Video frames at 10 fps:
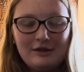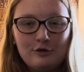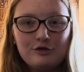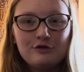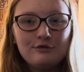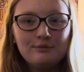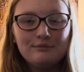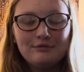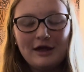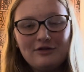So
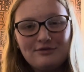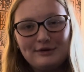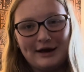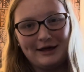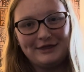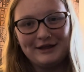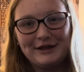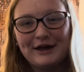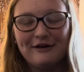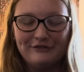that's what I
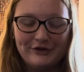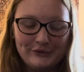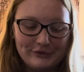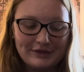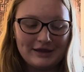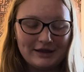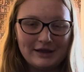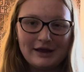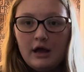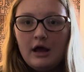think of the whole thing.